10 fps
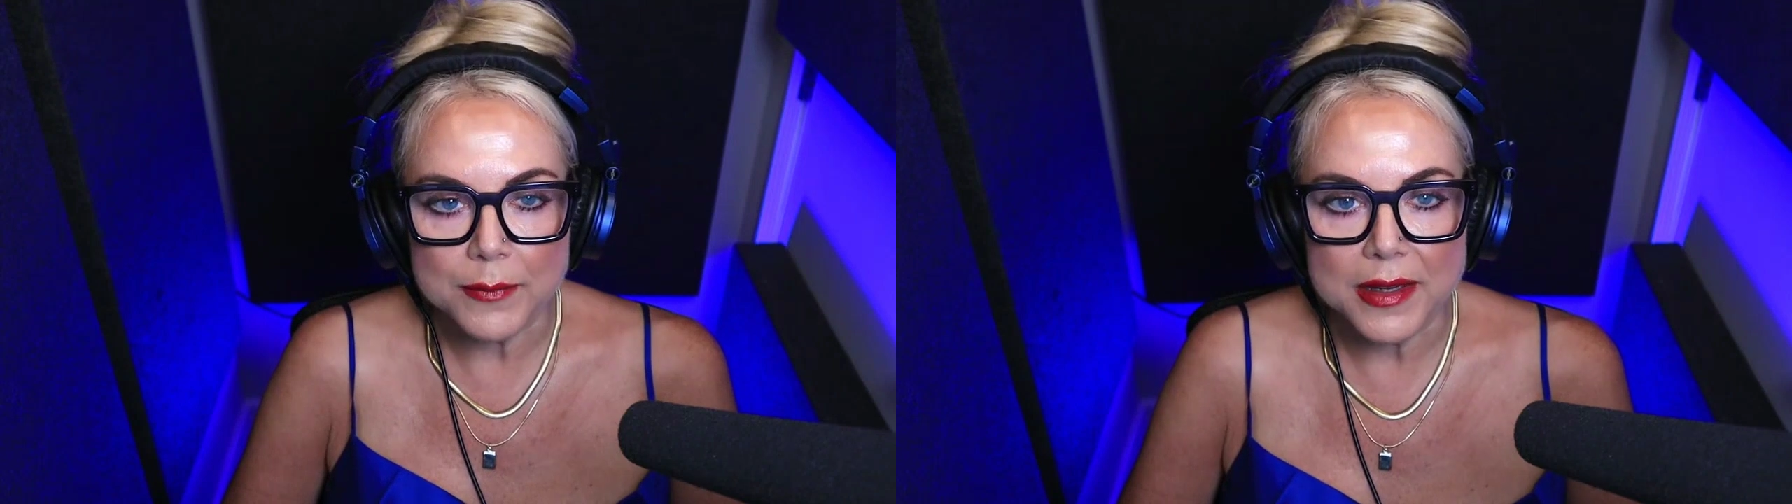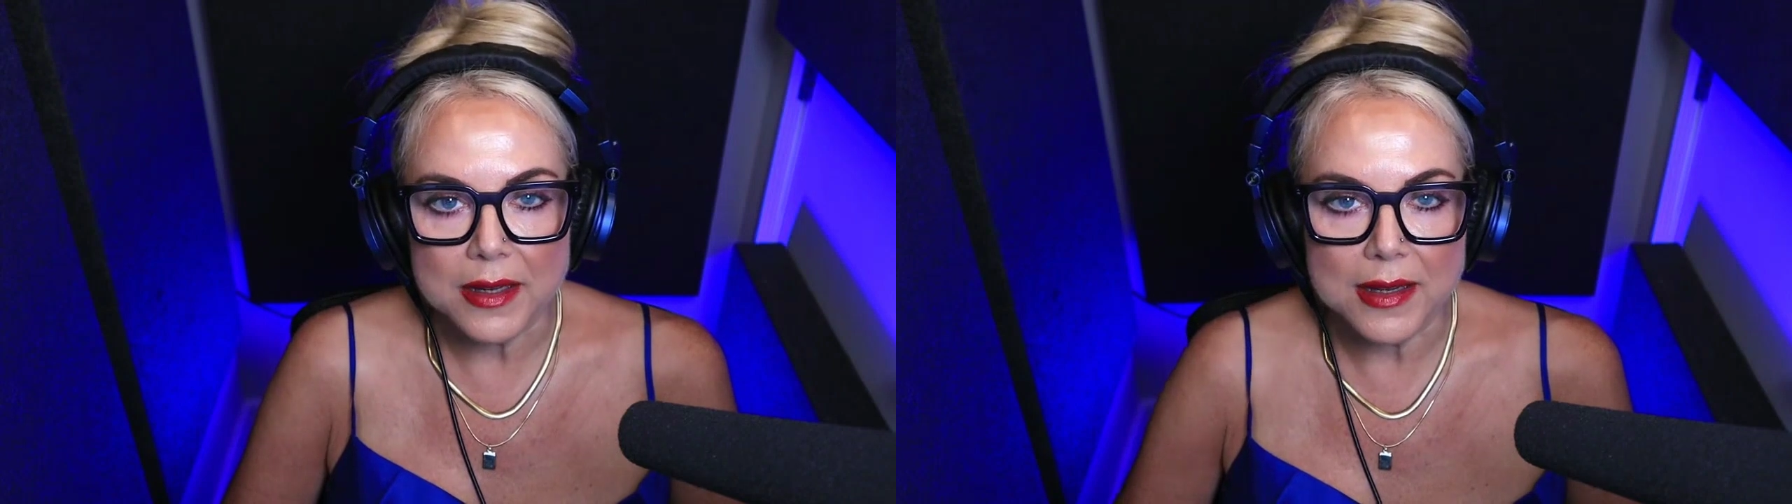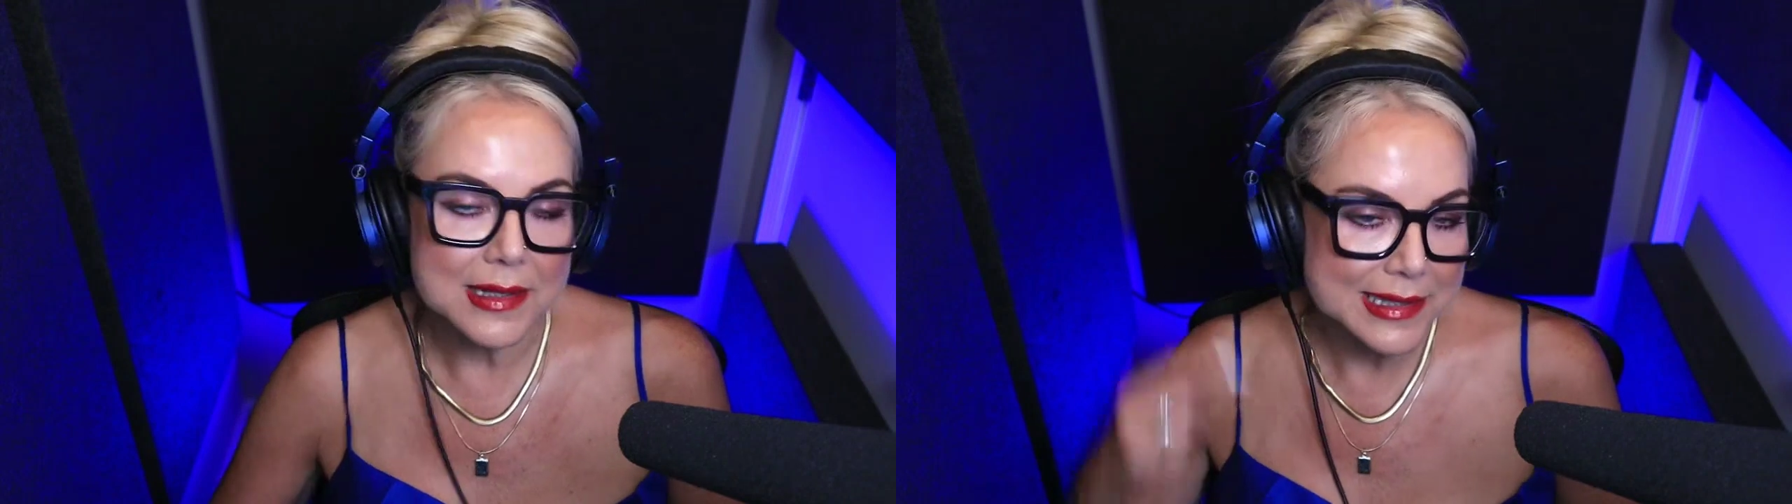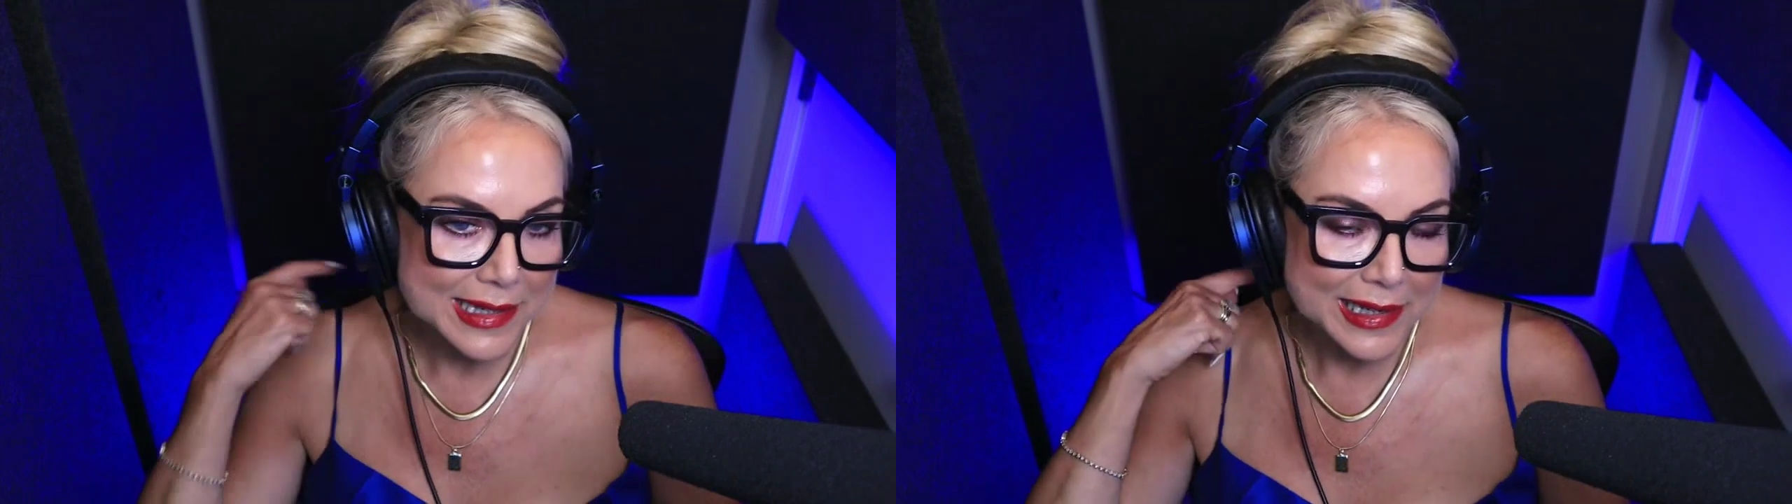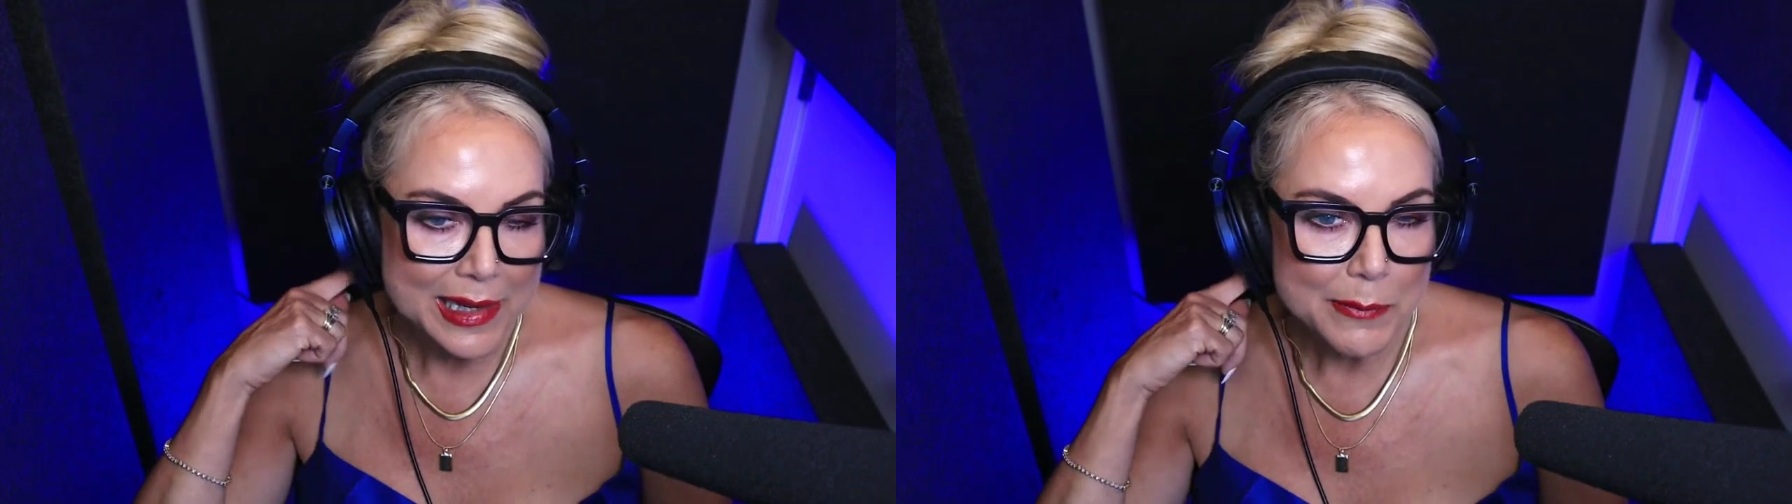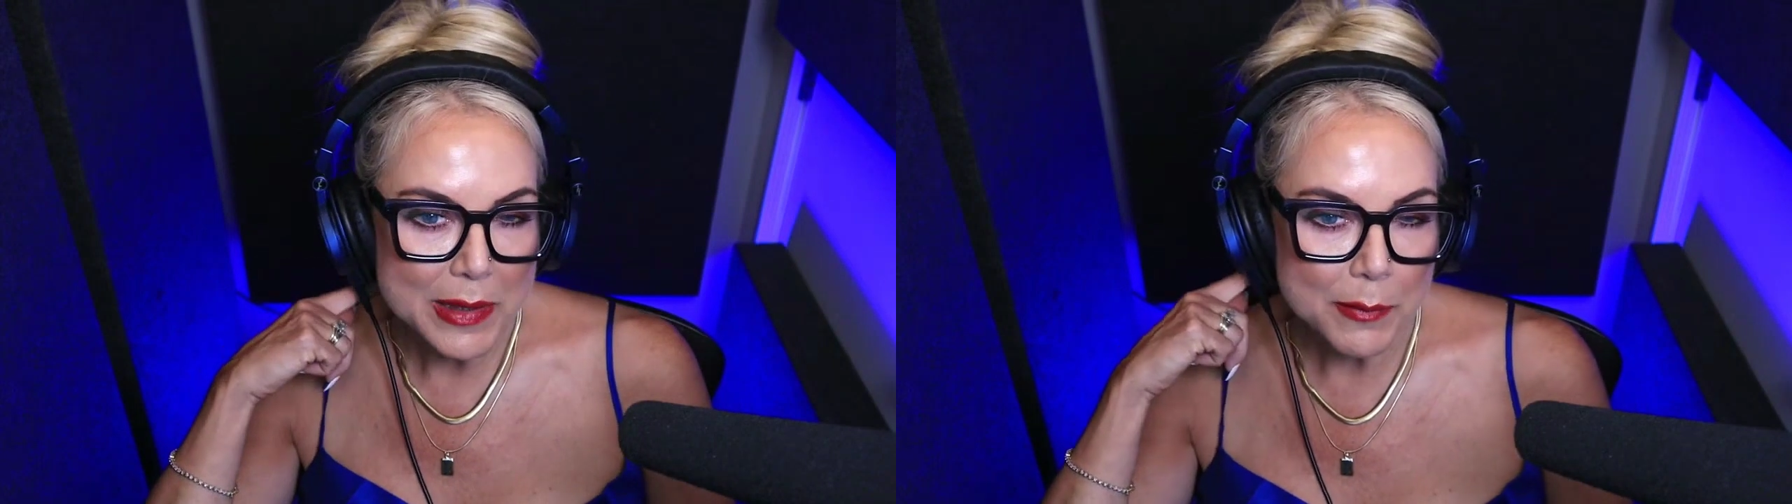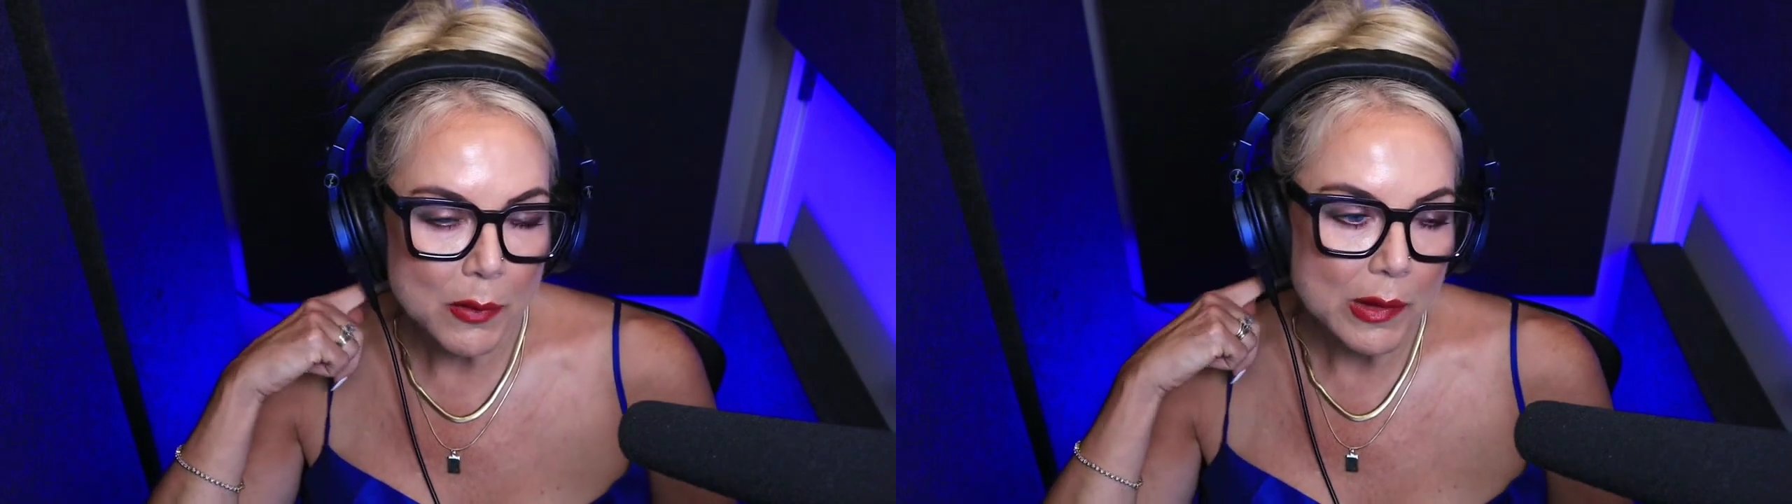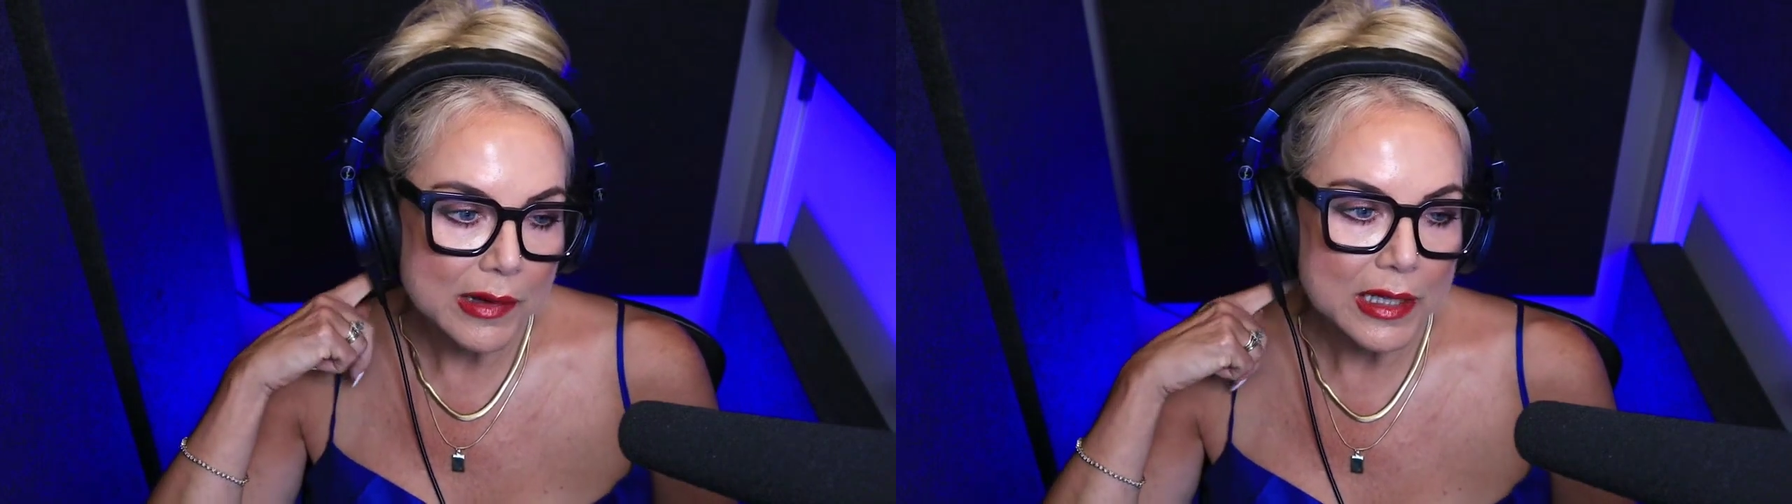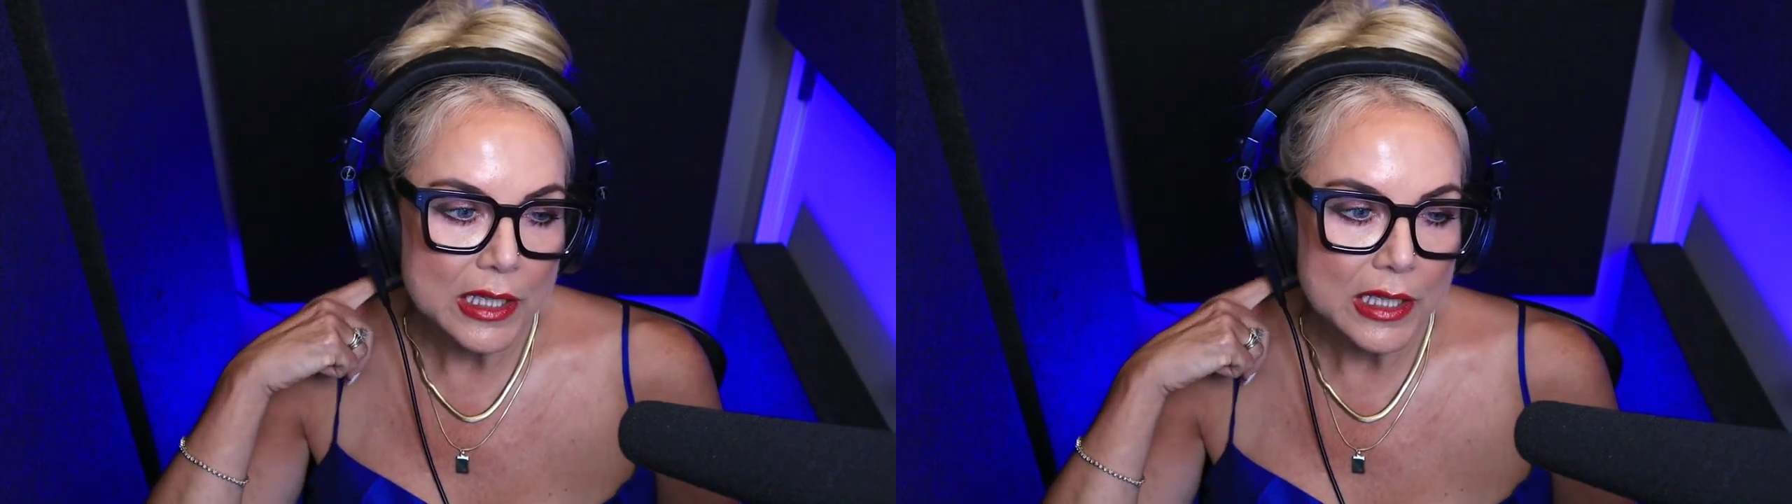because people weren't.